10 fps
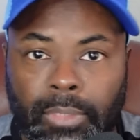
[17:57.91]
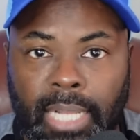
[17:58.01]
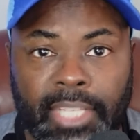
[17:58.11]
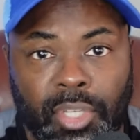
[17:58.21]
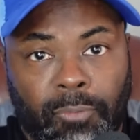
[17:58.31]

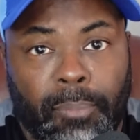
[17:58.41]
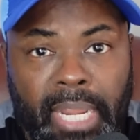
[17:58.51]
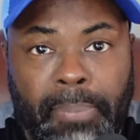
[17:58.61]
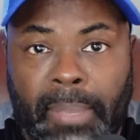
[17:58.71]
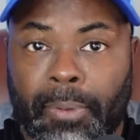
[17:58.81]
And so for
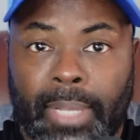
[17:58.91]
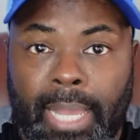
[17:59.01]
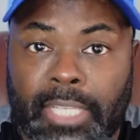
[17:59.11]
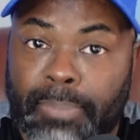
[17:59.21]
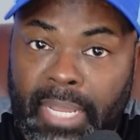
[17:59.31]
many people,
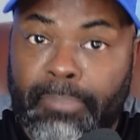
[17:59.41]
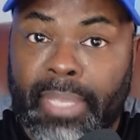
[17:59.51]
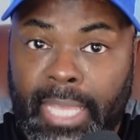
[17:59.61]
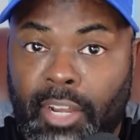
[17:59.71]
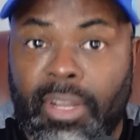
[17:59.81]
guys, many
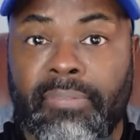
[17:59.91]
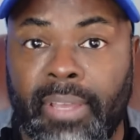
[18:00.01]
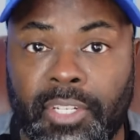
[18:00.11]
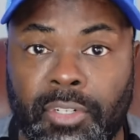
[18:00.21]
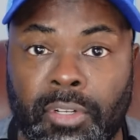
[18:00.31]
beginner
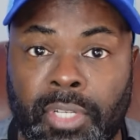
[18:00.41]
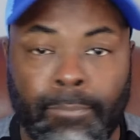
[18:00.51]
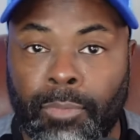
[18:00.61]
investors,